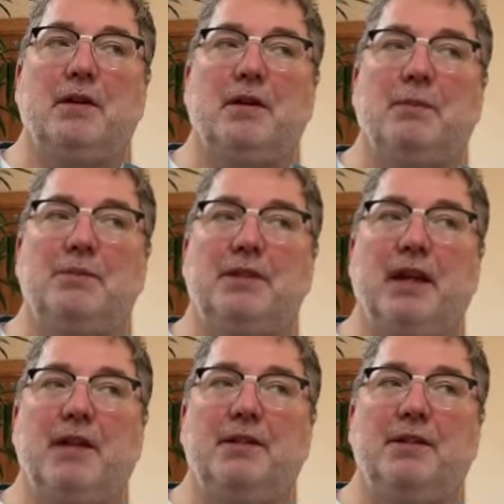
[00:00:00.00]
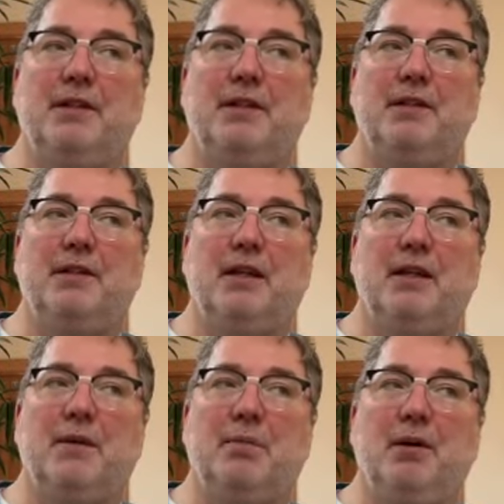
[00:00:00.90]
Lips together, teeth
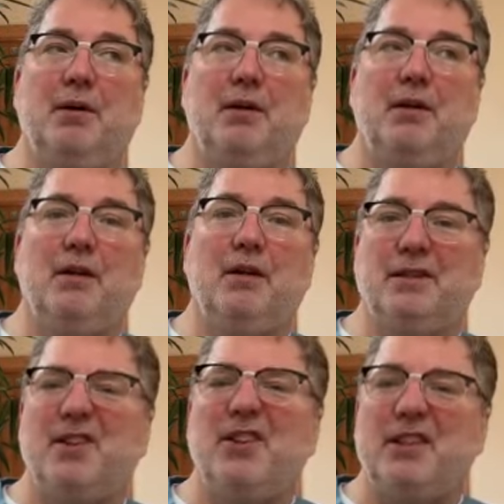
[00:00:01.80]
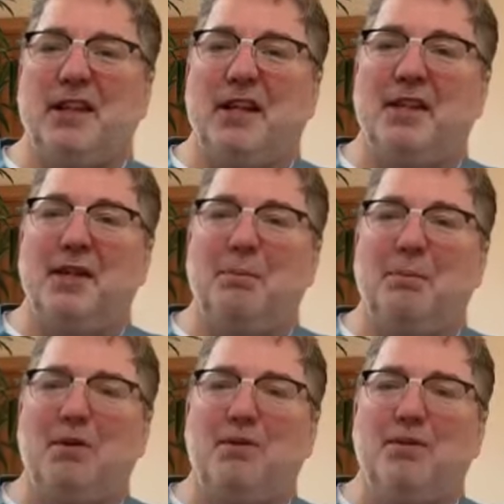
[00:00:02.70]
slightly apart. Do you know your teeth are
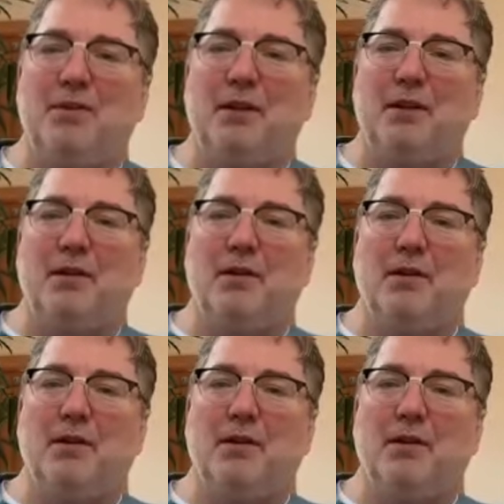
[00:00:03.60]
bones, right?